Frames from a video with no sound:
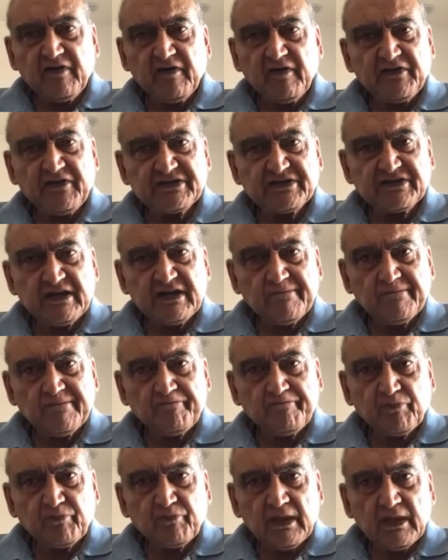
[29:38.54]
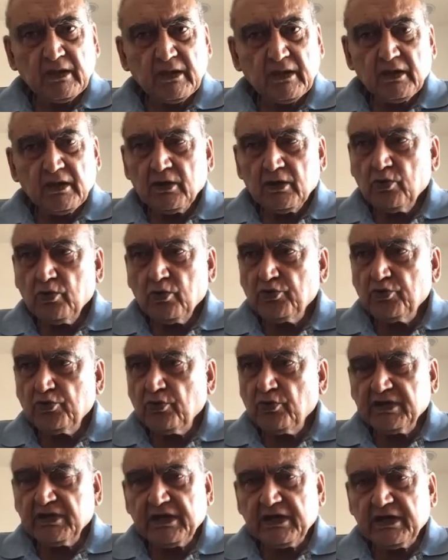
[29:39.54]
self-effacing,
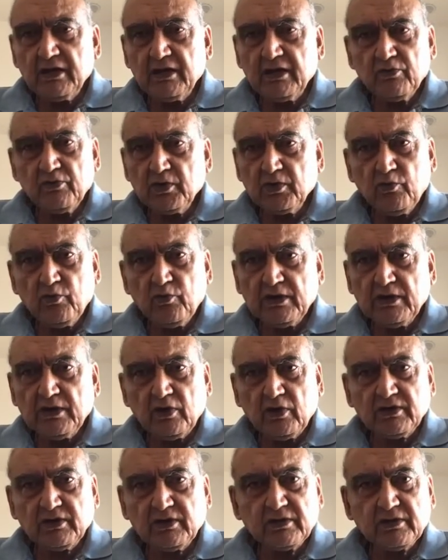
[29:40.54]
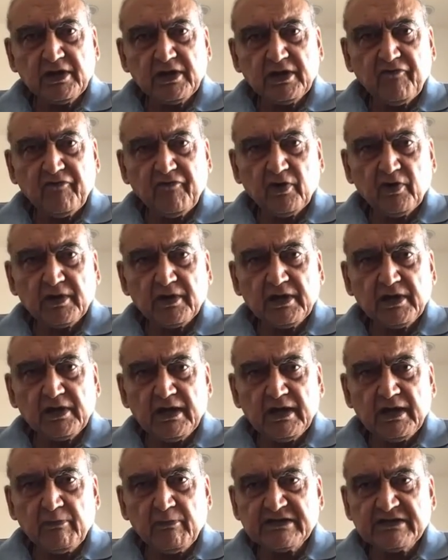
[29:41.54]
who are not there for
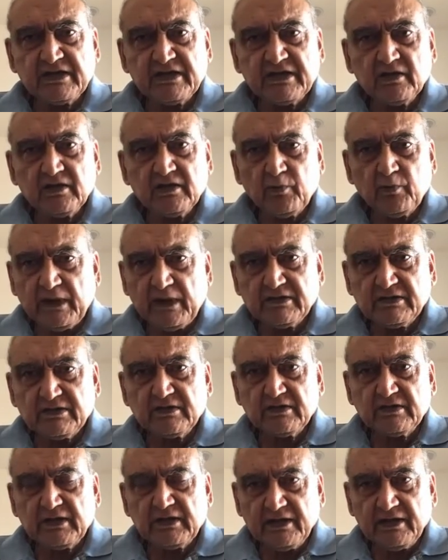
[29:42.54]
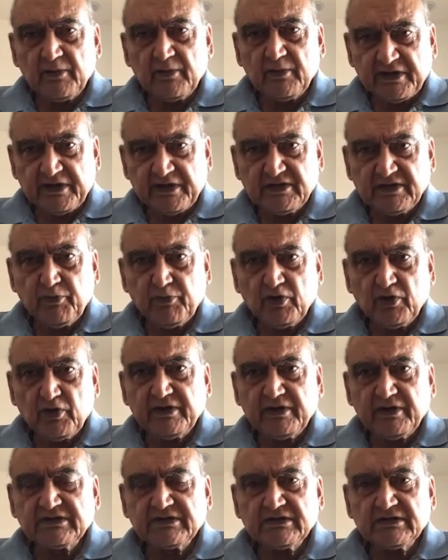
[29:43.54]
amassing wealth like the
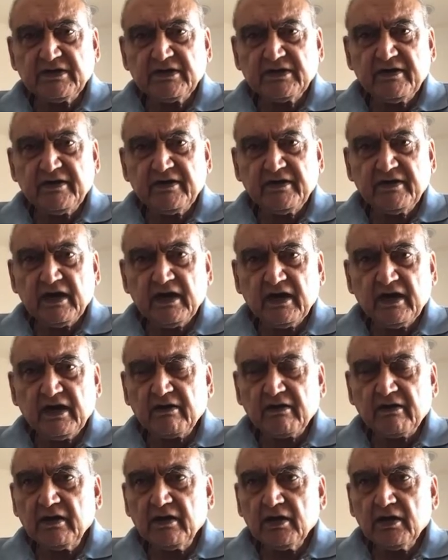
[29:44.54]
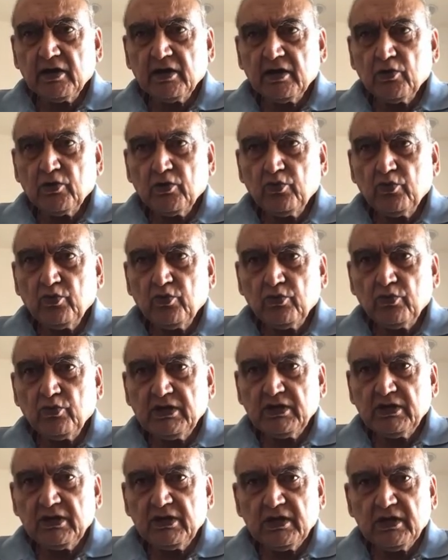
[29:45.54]
present politicians in India are,
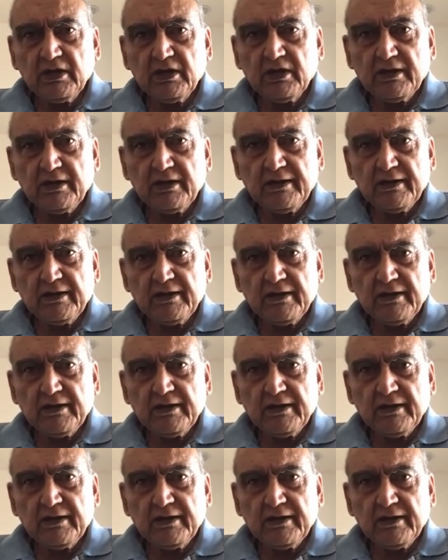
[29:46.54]
who only